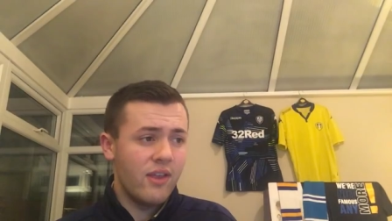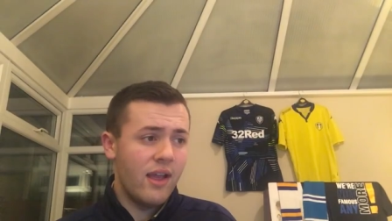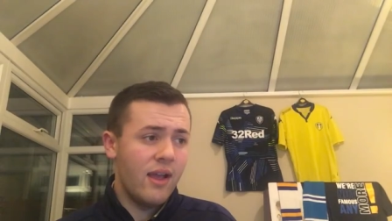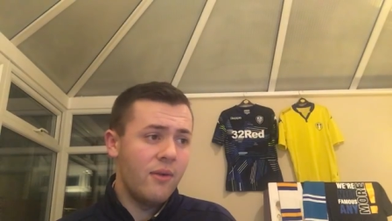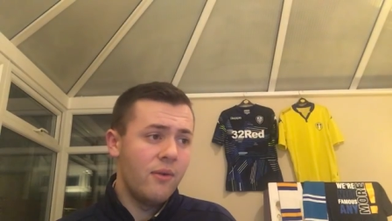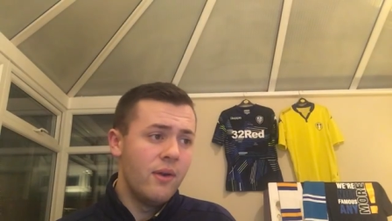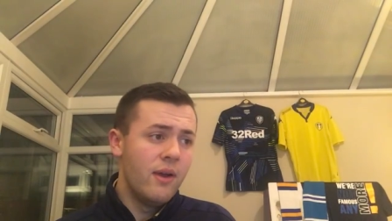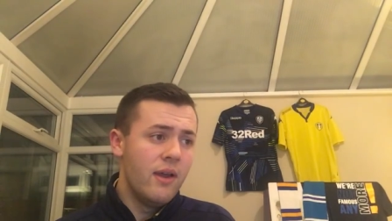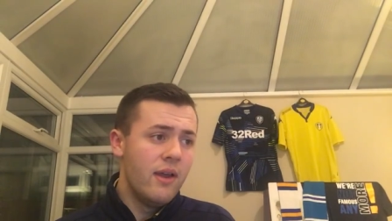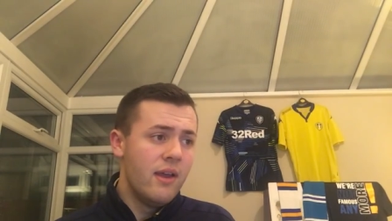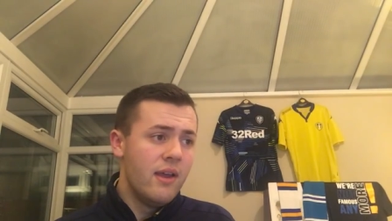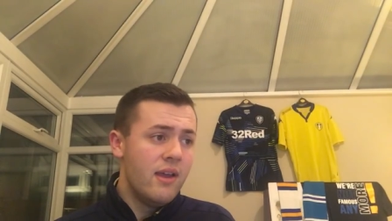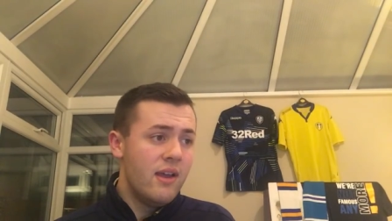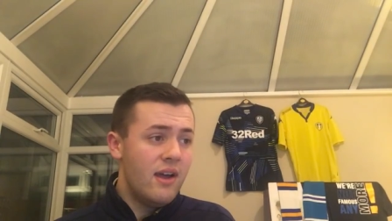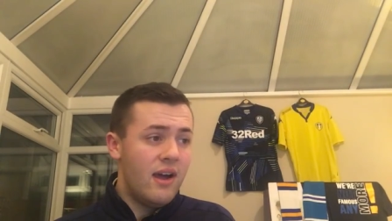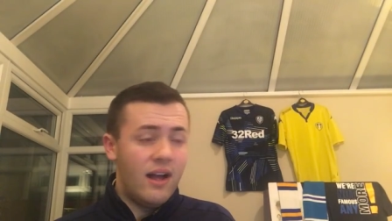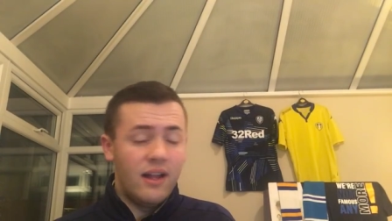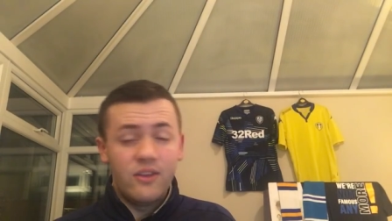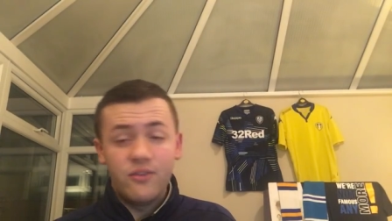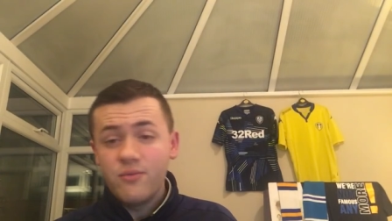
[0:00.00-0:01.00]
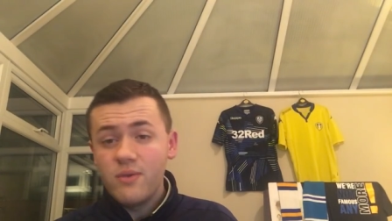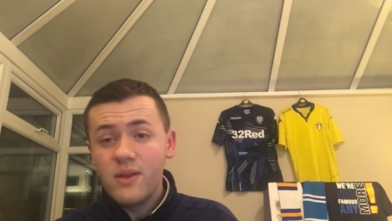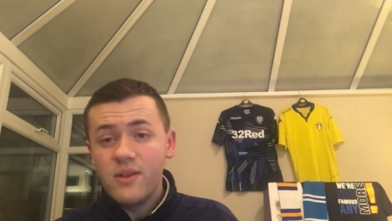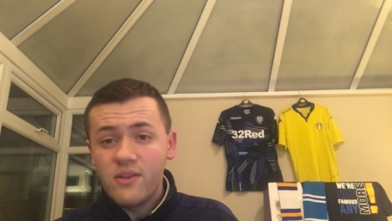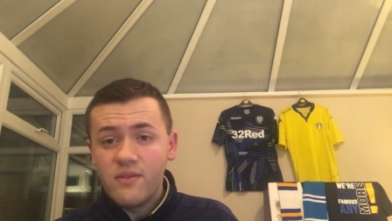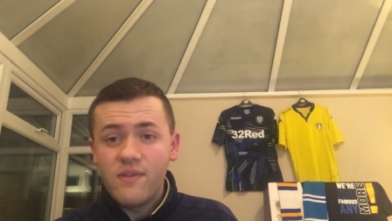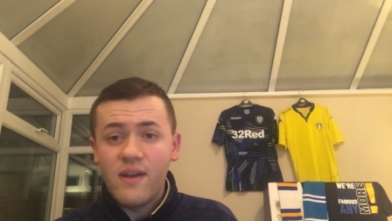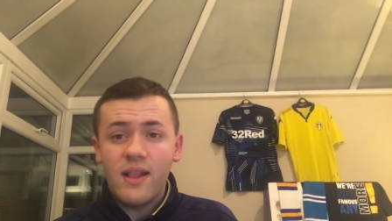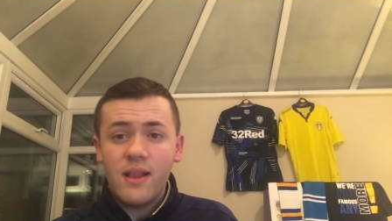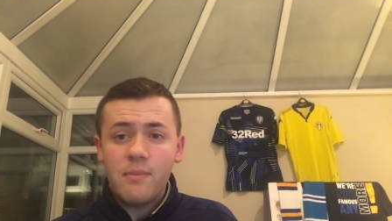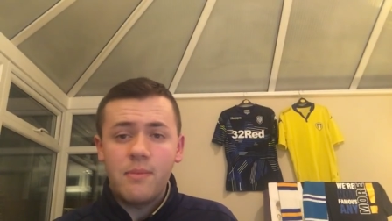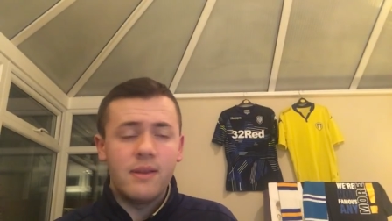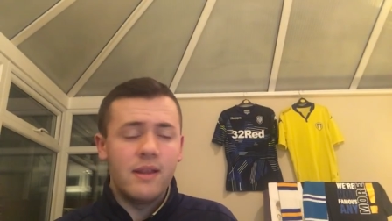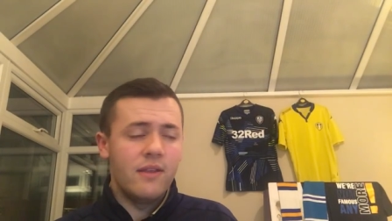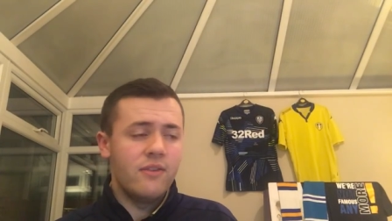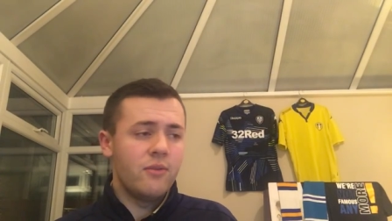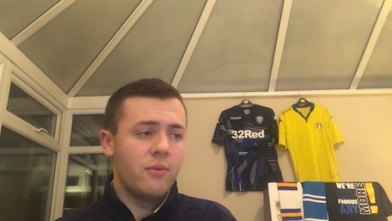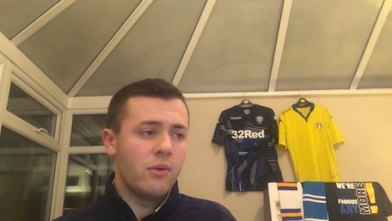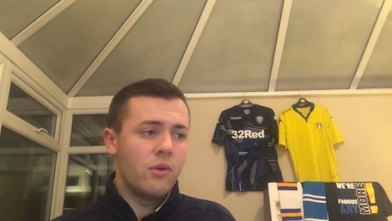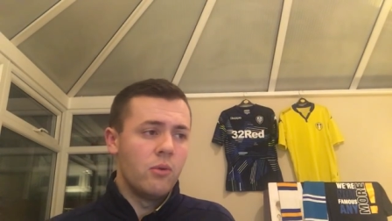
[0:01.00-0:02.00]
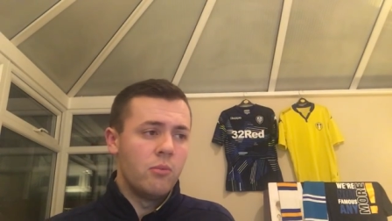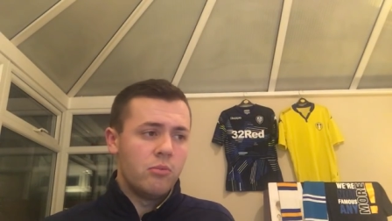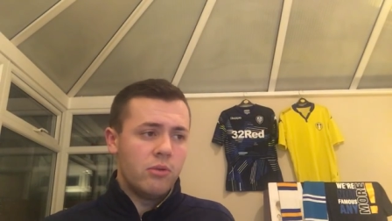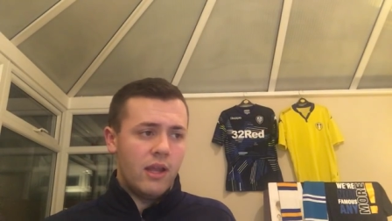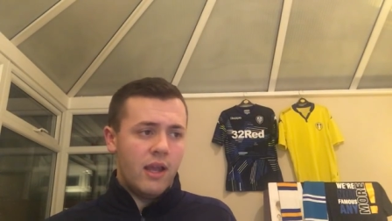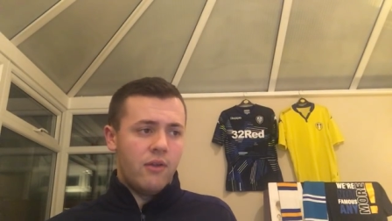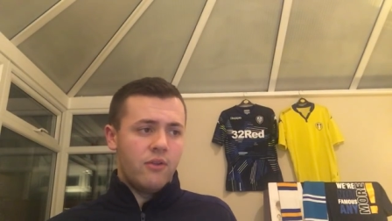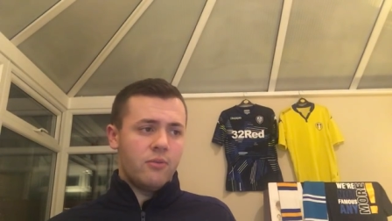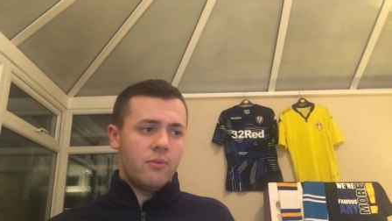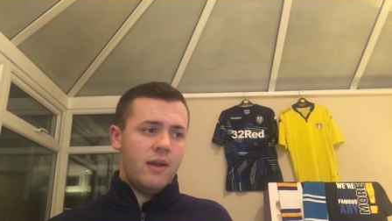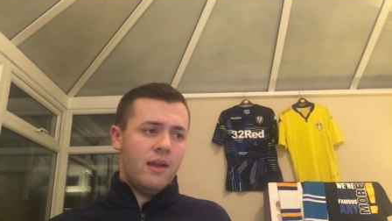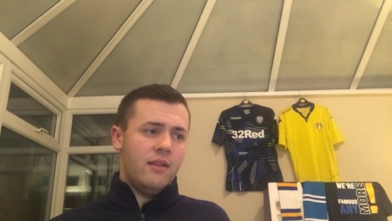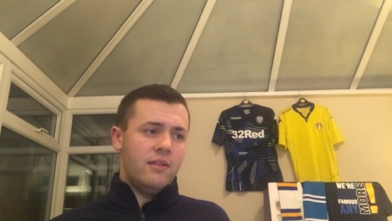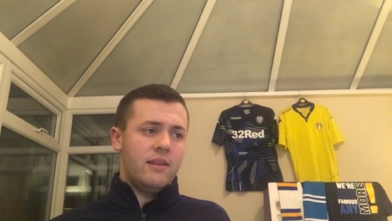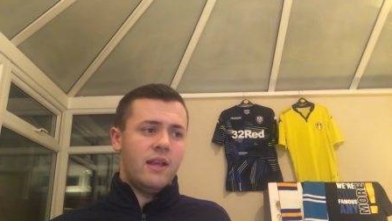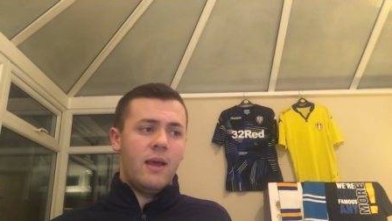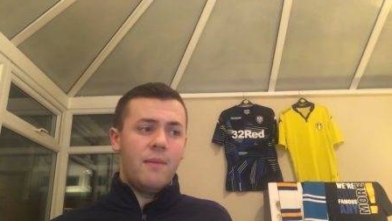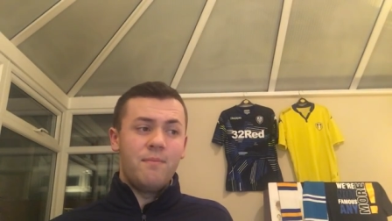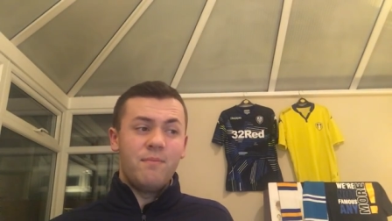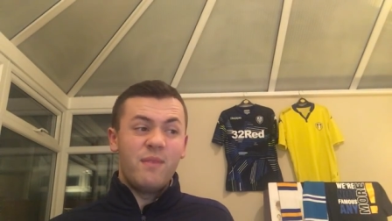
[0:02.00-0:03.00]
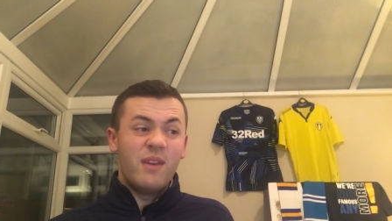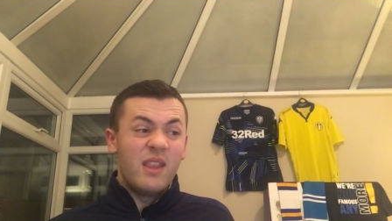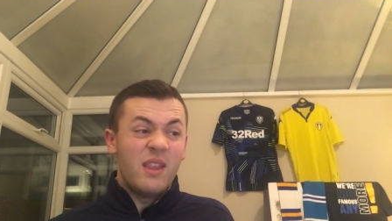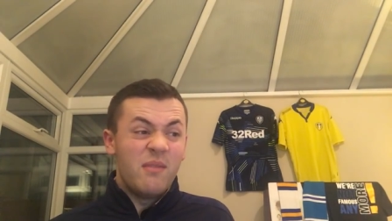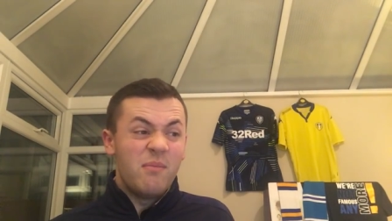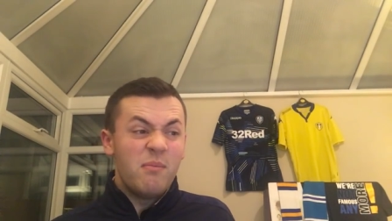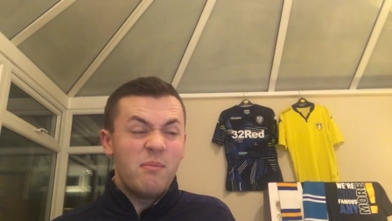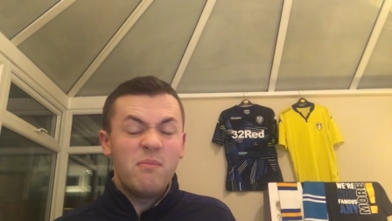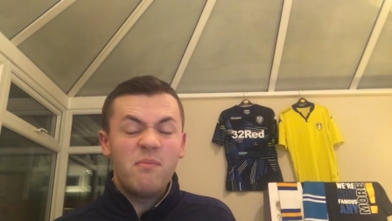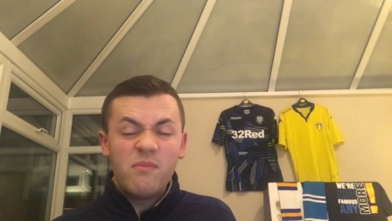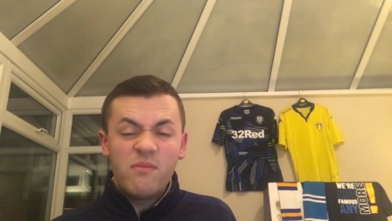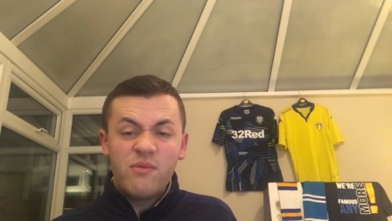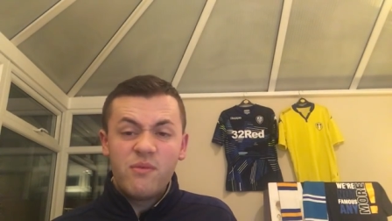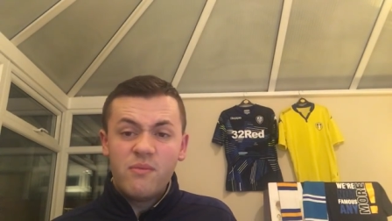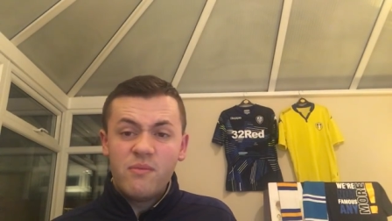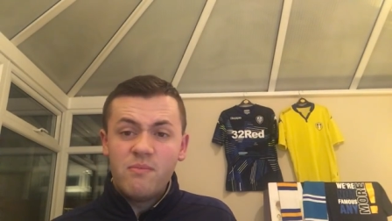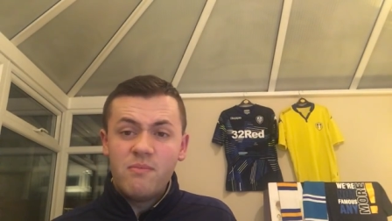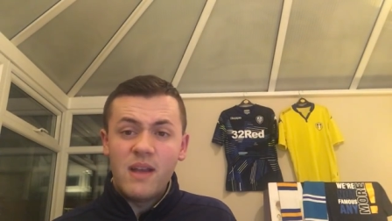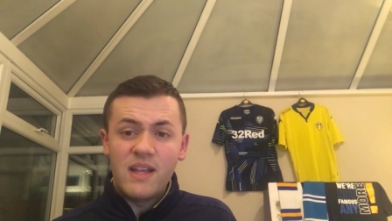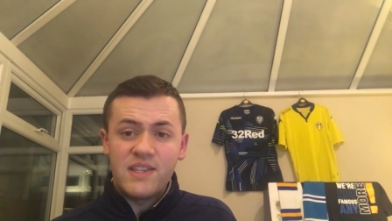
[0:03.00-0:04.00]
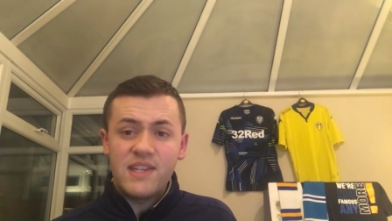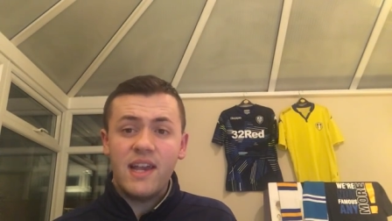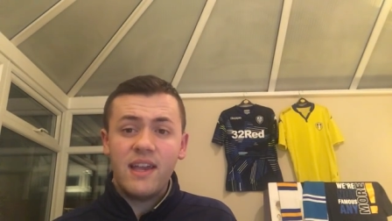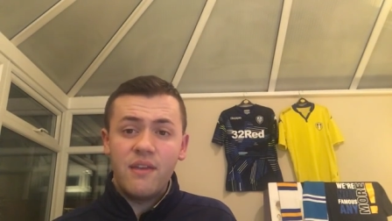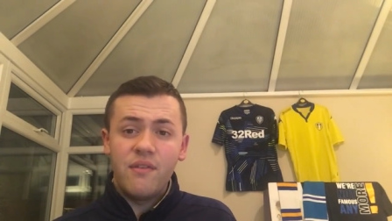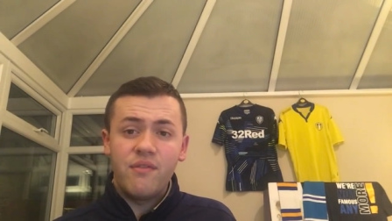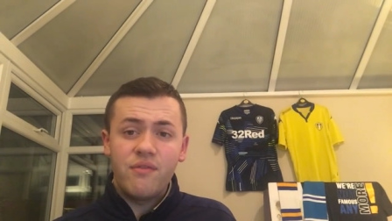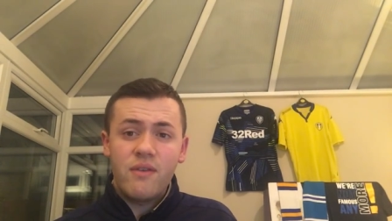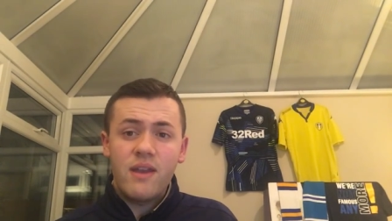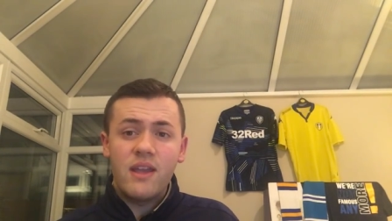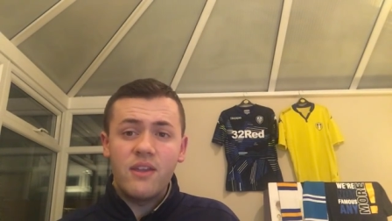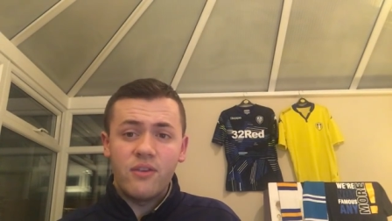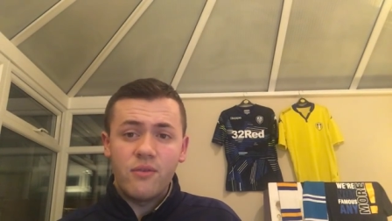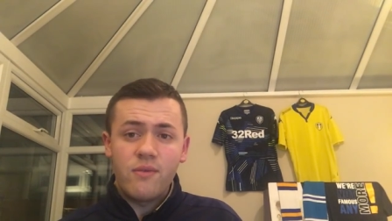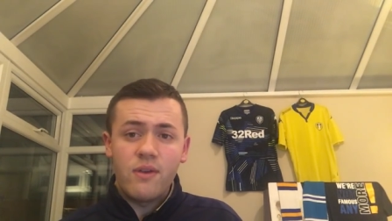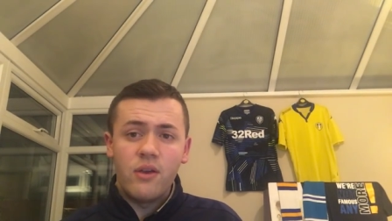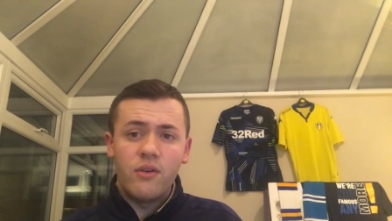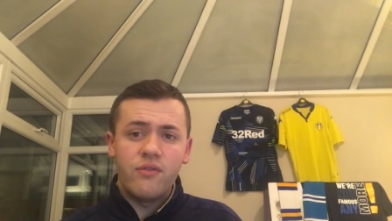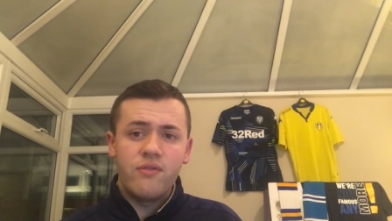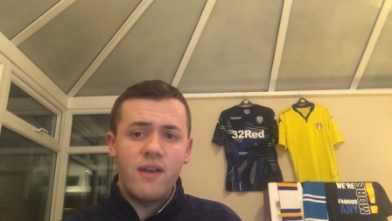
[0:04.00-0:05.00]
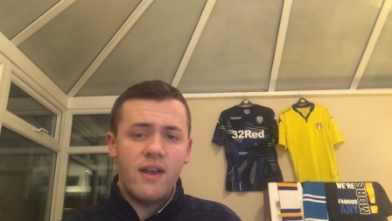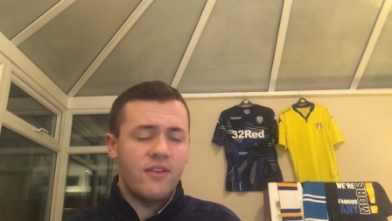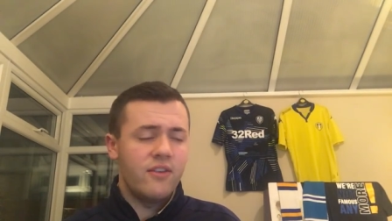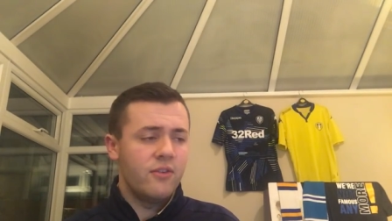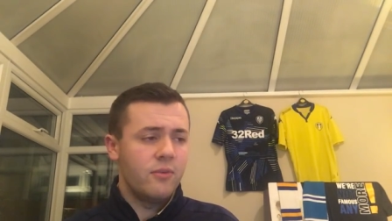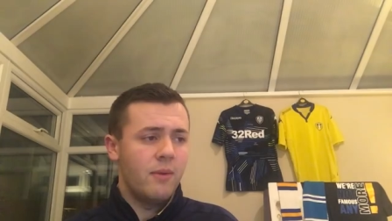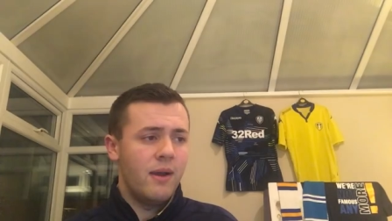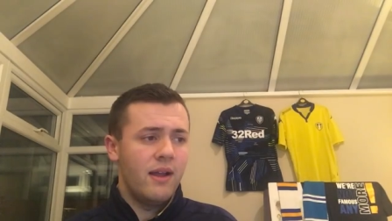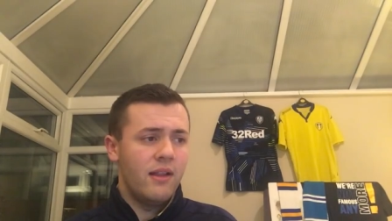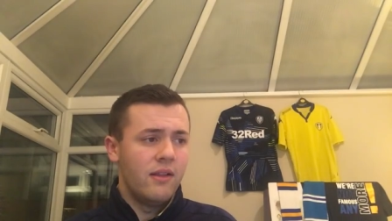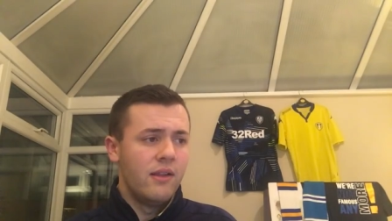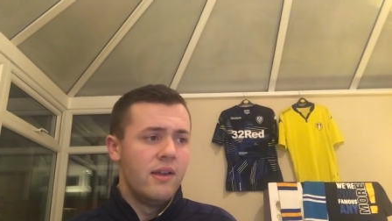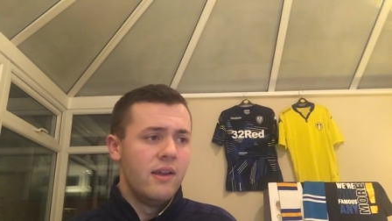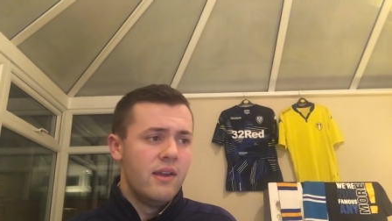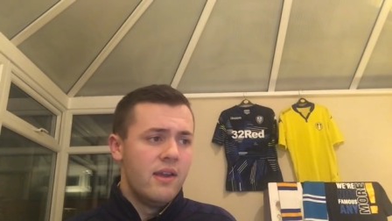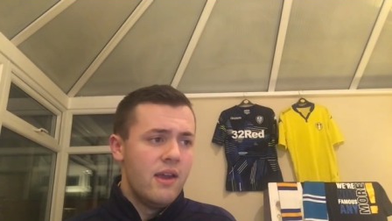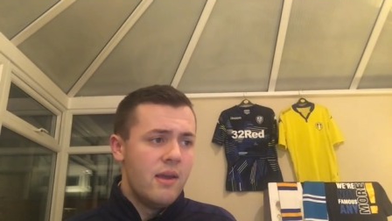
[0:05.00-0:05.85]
now, and he's really developing into a good player as well. And the attacking three is a real threat as well.